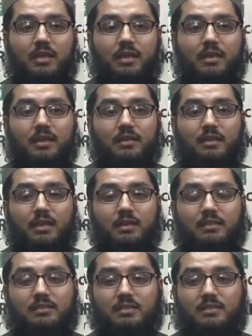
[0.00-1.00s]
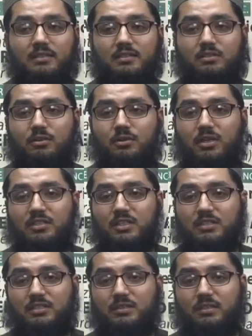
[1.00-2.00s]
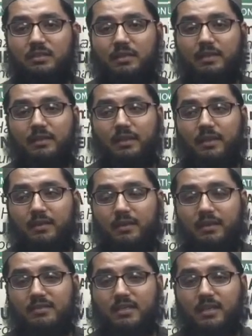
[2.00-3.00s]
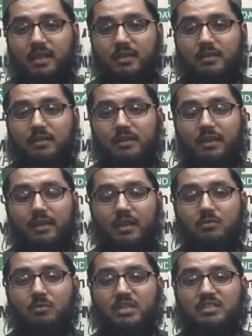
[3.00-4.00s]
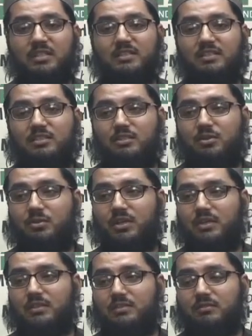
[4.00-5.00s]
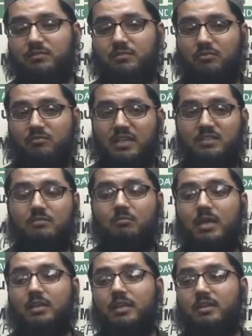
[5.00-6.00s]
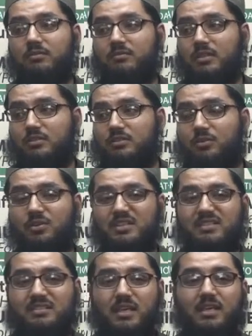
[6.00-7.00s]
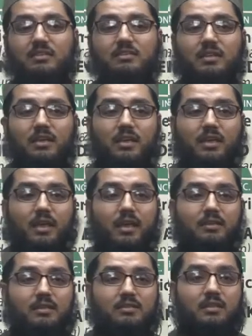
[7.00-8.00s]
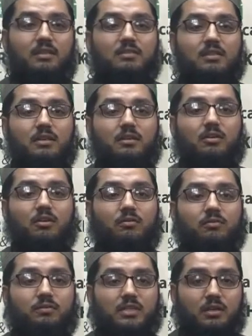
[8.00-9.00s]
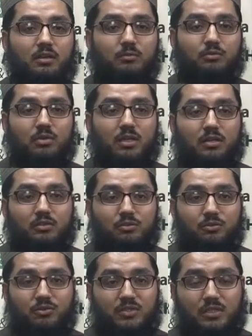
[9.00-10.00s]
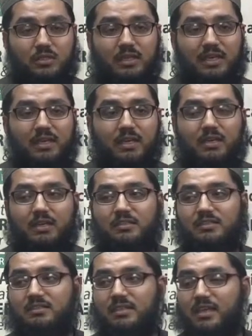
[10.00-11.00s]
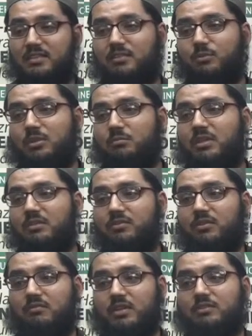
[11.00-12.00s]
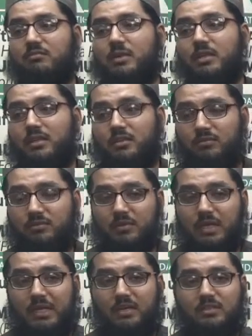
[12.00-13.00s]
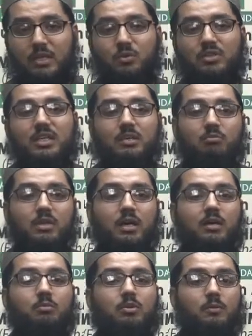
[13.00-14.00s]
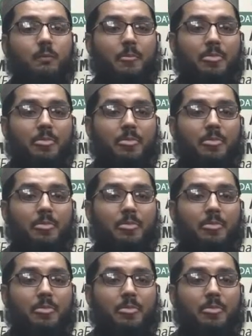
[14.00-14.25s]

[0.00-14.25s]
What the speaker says: And he said this story just, and he said, I wish that this story for the rest of my life, this story stays, and this incident of Sheikh Abdullah Andalusi, it stays with me for the rest of my life. That will keep me humble.